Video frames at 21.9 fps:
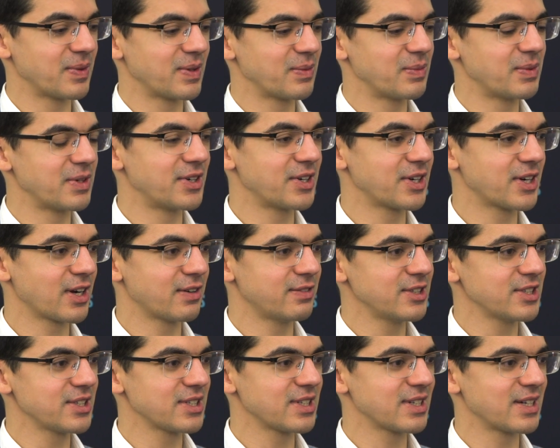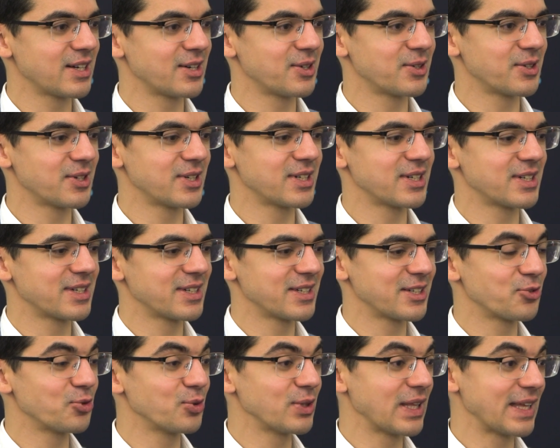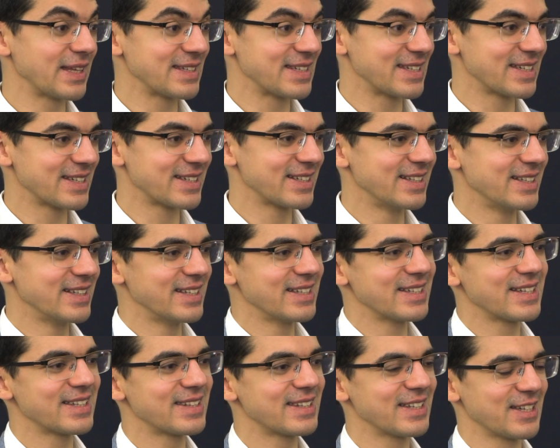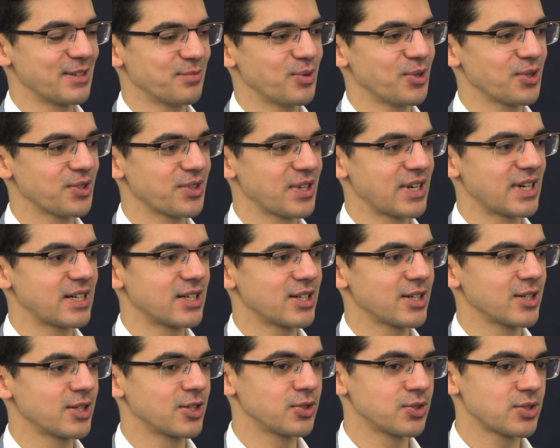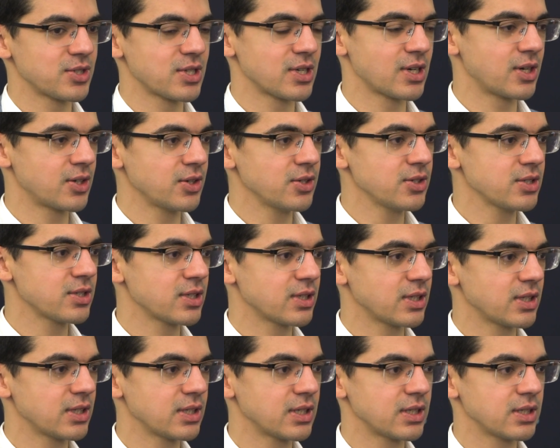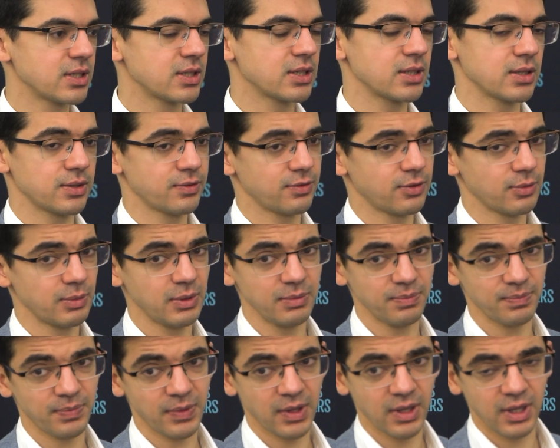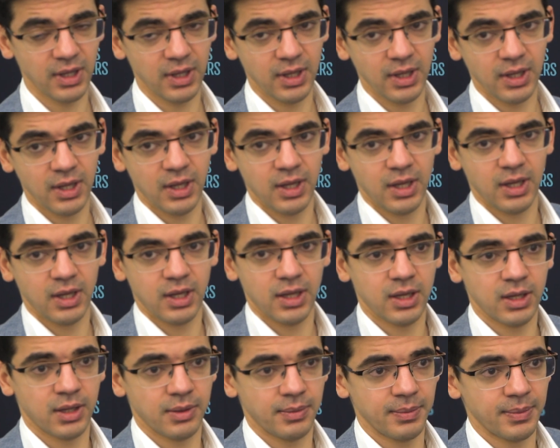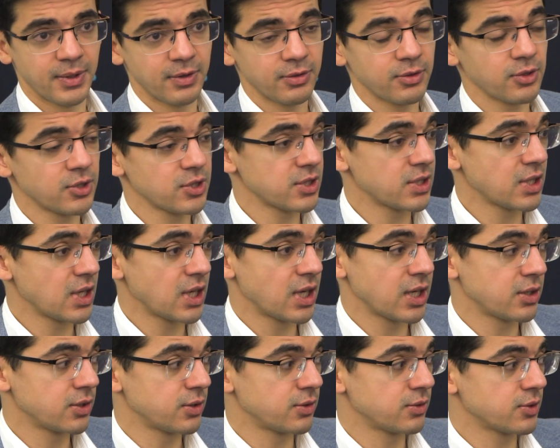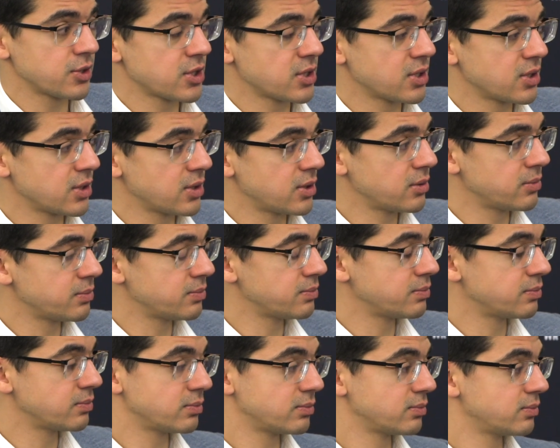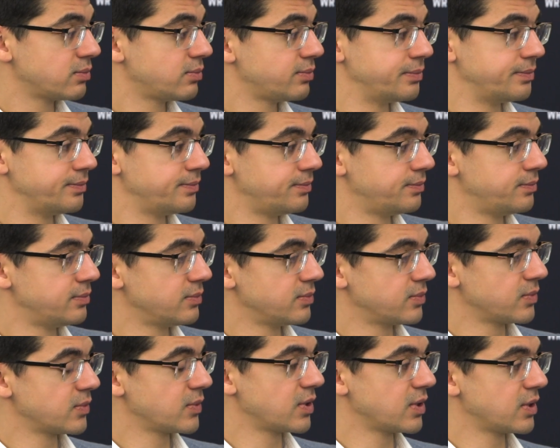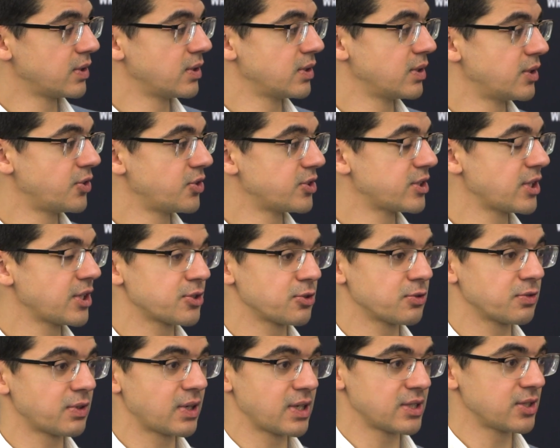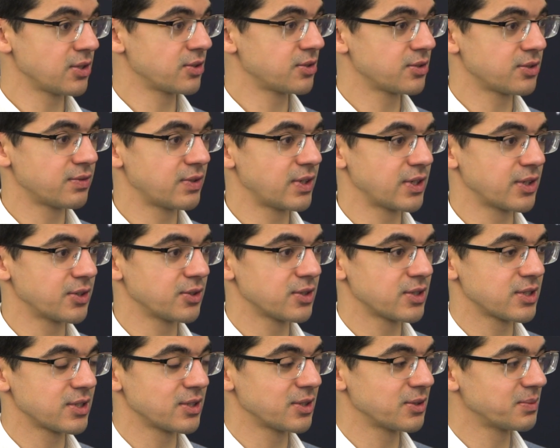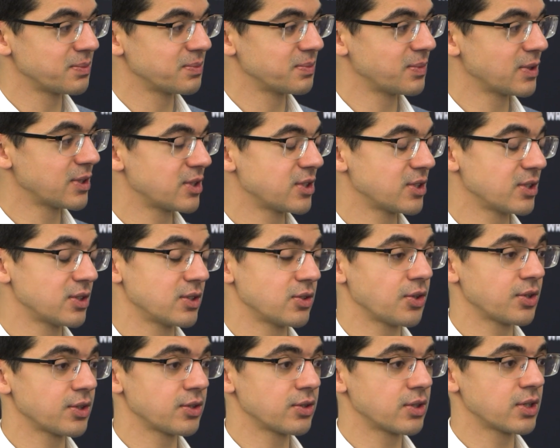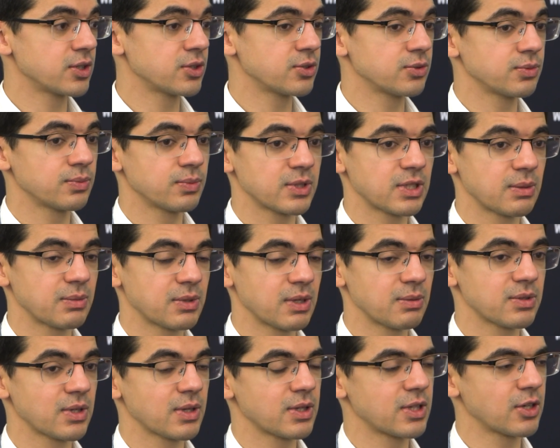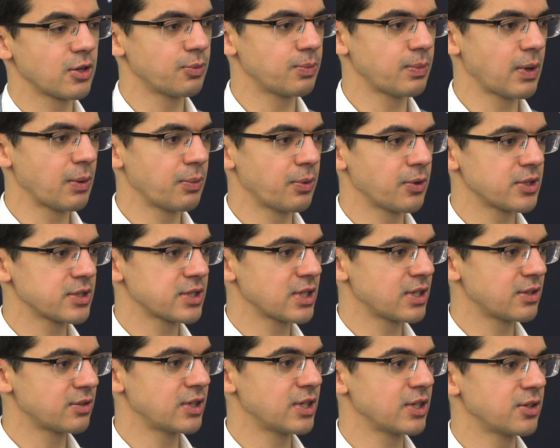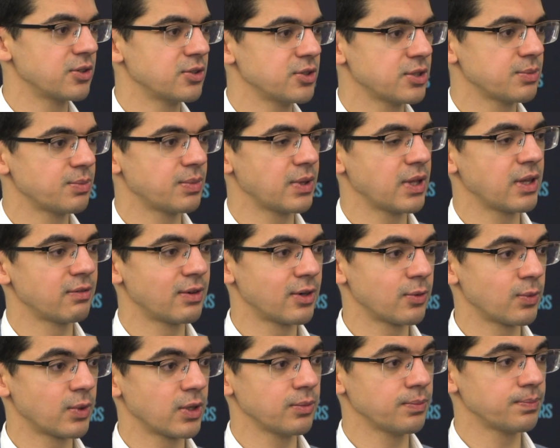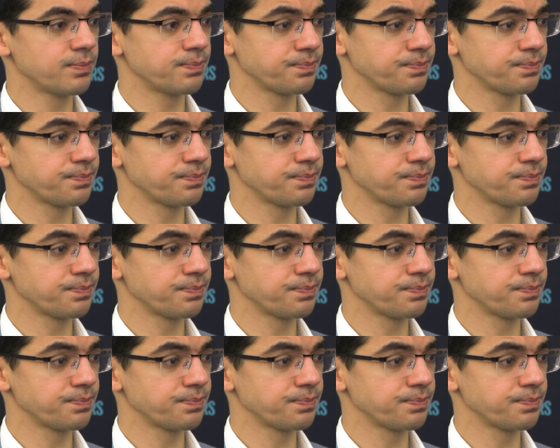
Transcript: be recovered or it will end. I think both are good scenarios for me. But of course, it was the result so far is not very good. So, but nothing you can do. Sometimes I think my opponents are really good, playing very well,